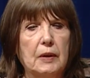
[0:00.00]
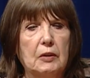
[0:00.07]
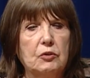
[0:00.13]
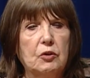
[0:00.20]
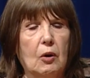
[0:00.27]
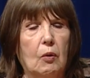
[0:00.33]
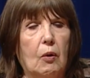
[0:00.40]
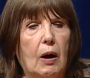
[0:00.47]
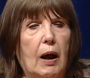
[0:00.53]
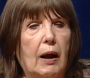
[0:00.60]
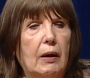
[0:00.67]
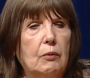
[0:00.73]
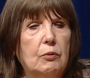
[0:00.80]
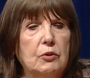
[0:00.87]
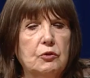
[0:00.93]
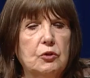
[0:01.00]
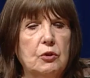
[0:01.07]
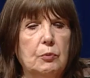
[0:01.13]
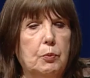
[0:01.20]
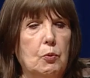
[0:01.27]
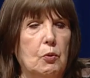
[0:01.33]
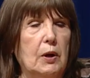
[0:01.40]
so I was to
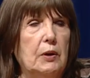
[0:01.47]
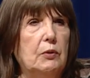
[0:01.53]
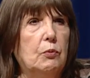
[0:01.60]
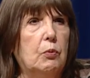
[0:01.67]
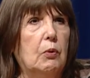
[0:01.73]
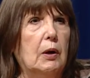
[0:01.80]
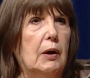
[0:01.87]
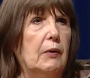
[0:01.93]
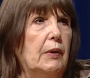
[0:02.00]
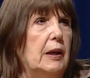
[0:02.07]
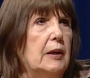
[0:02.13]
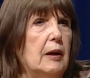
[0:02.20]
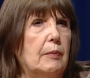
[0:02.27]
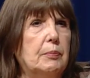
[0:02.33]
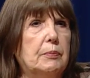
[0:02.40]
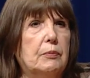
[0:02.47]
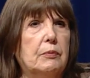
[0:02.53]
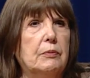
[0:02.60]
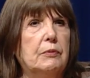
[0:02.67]
the point where they kept